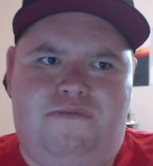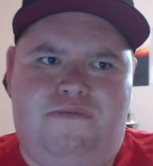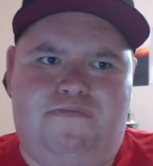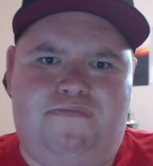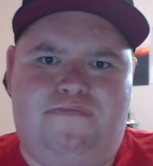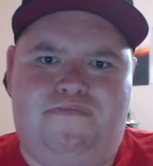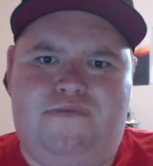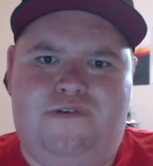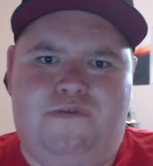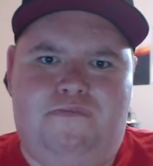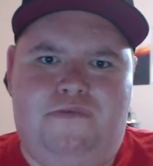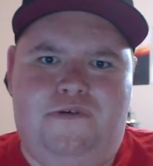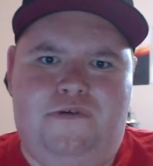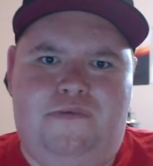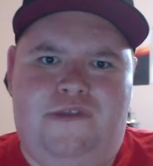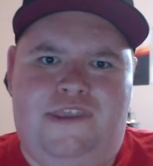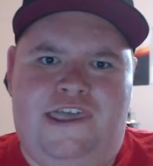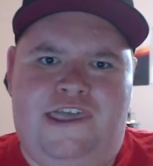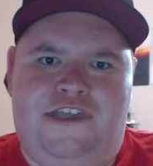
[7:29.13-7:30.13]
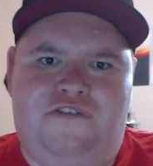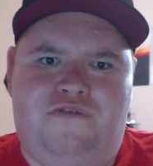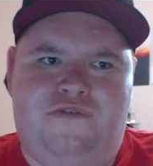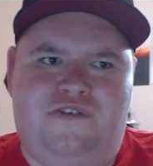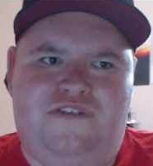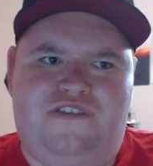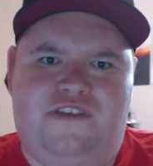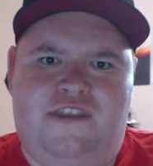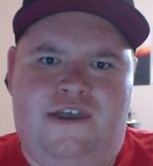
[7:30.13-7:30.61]
a bit angry
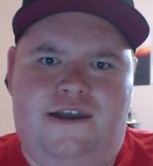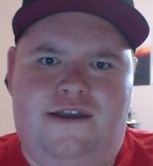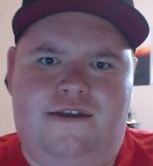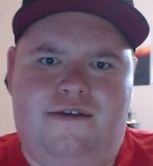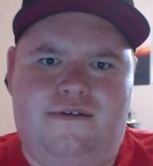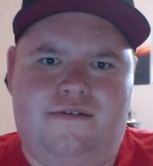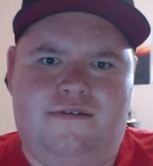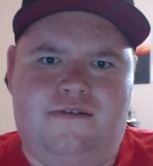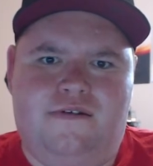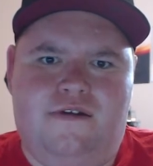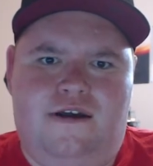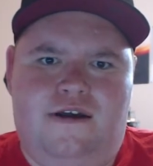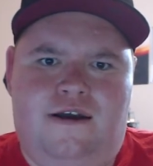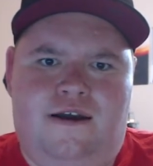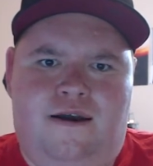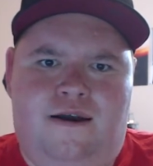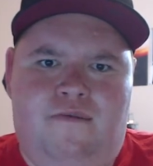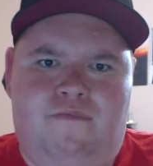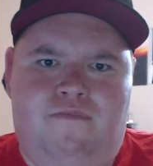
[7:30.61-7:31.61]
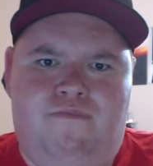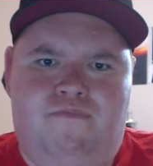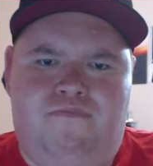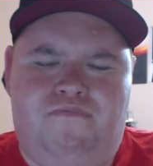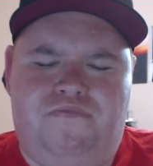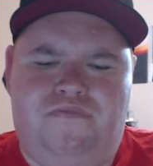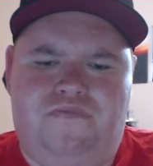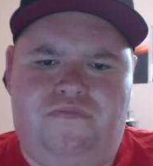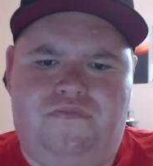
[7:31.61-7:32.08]
today,
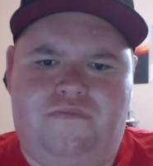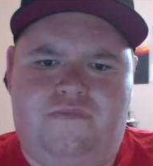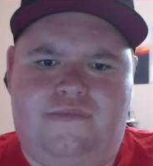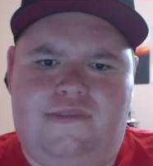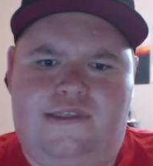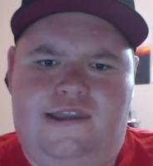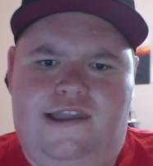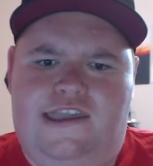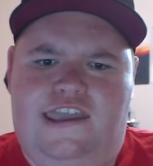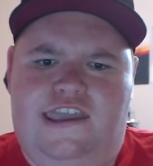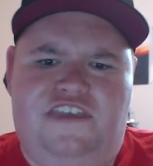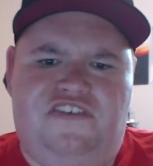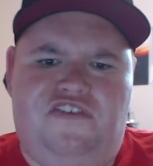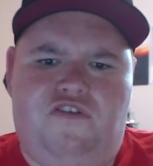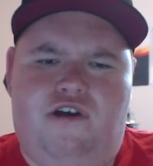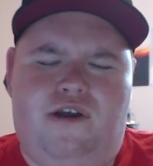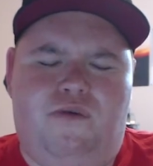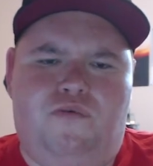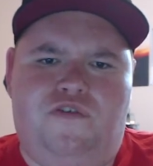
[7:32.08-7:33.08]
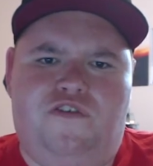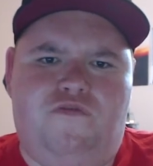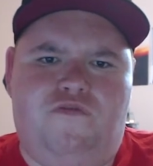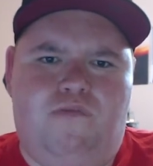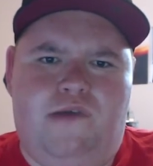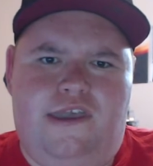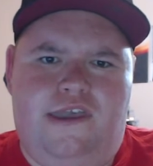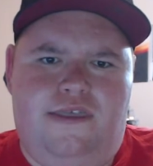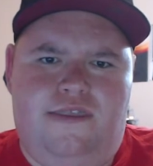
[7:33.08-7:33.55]
as I would have
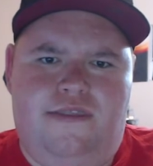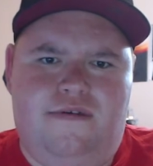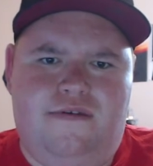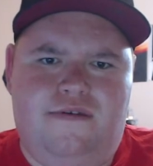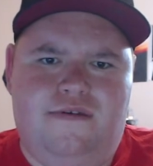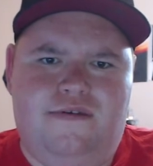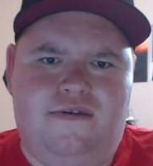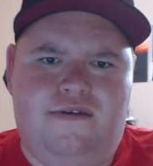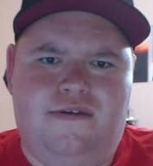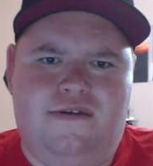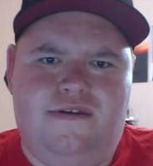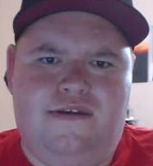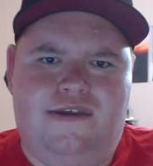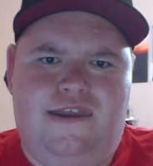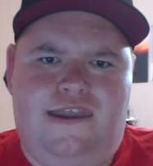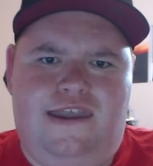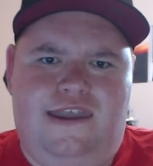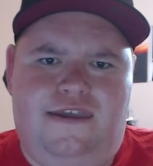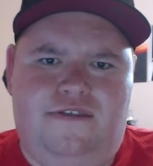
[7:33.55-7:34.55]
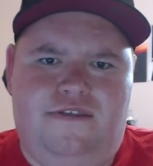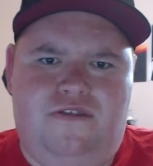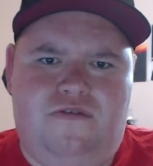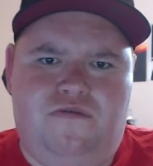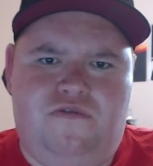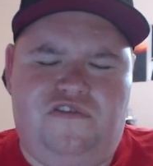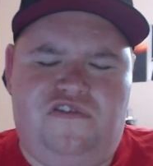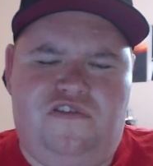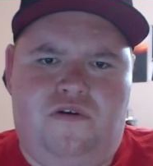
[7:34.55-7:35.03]
been had the
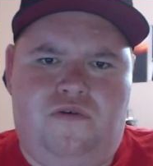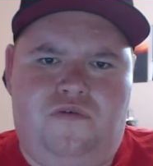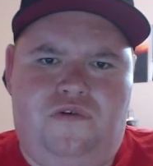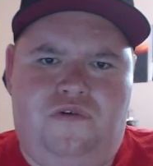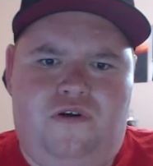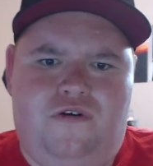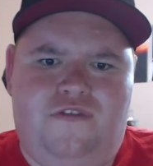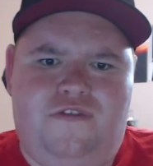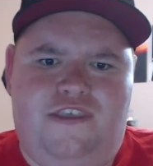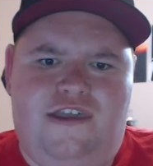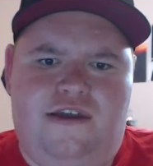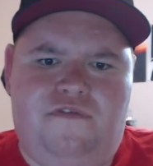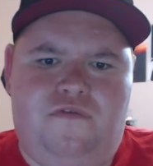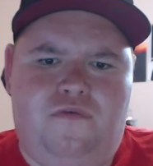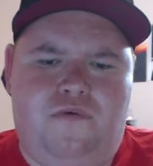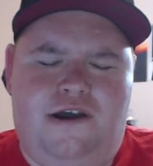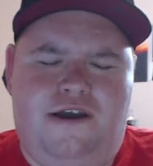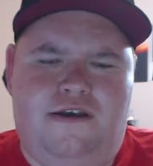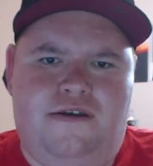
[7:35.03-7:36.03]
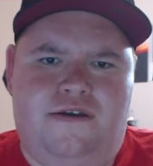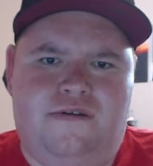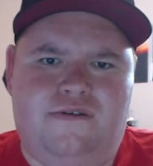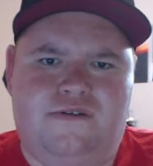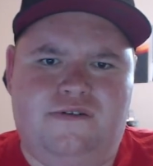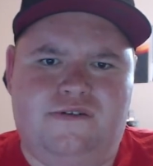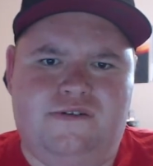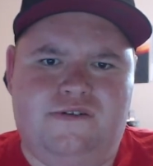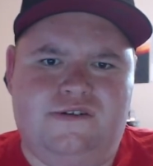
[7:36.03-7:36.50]
result gone the other way.
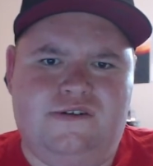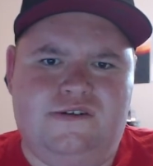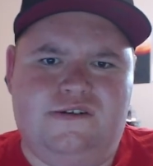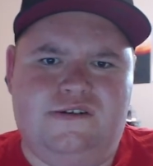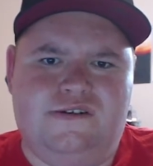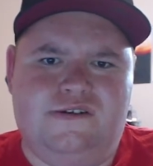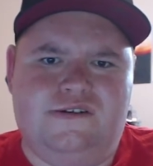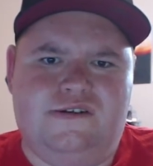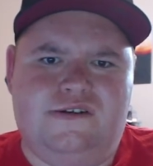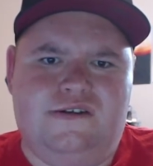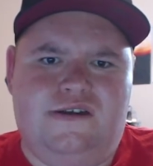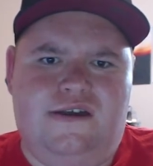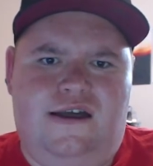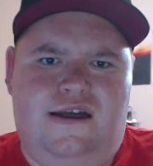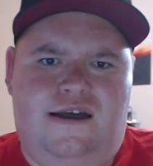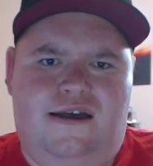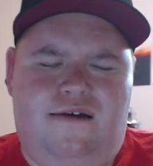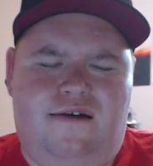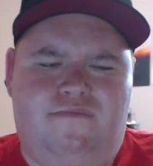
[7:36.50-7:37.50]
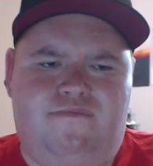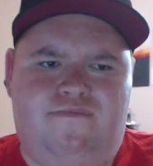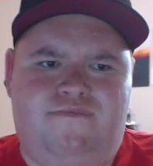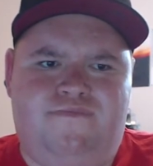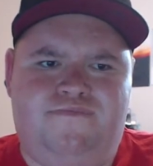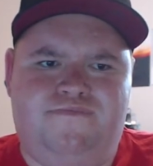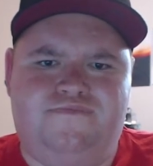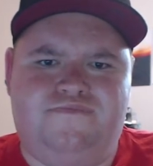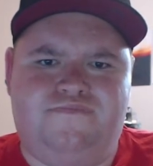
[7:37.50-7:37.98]
But
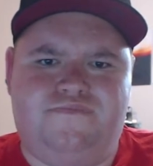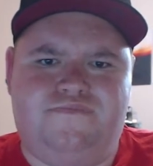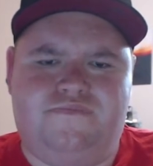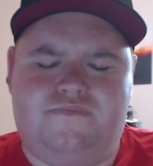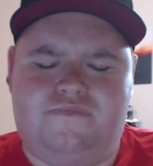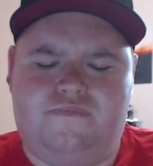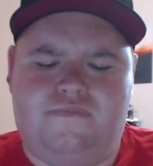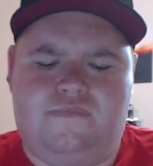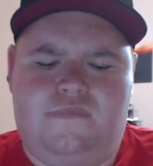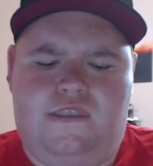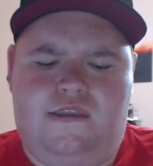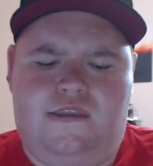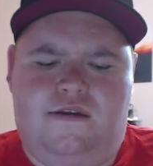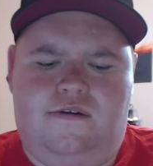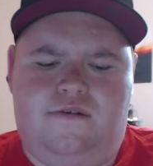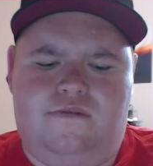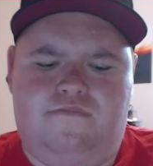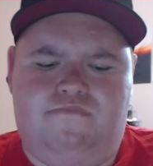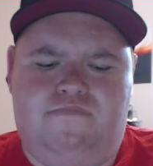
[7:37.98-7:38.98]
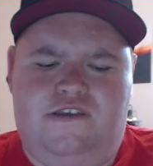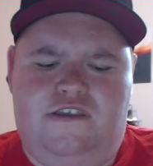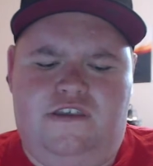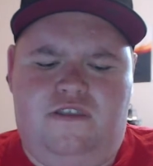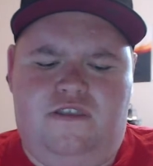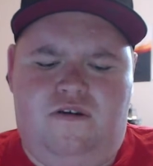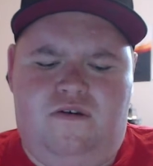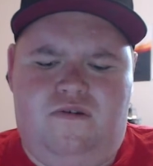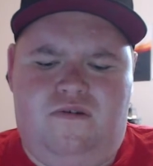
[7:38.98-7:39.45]

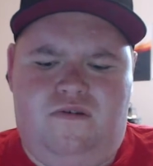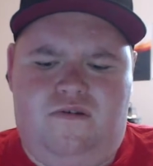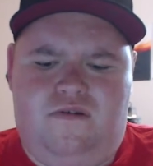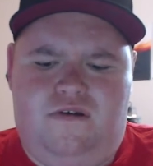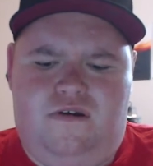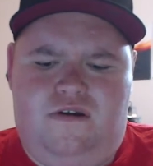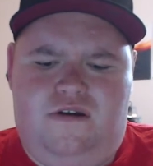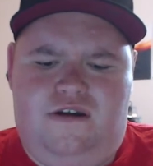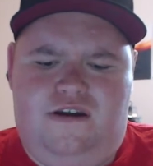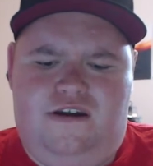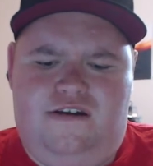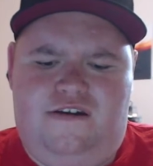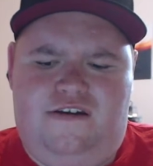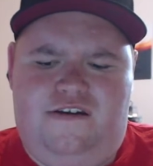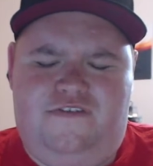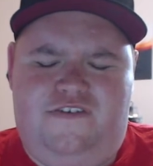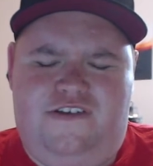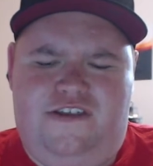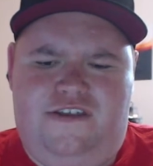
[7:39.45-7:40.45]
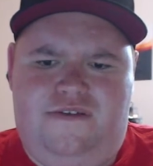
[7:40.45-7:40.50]
I think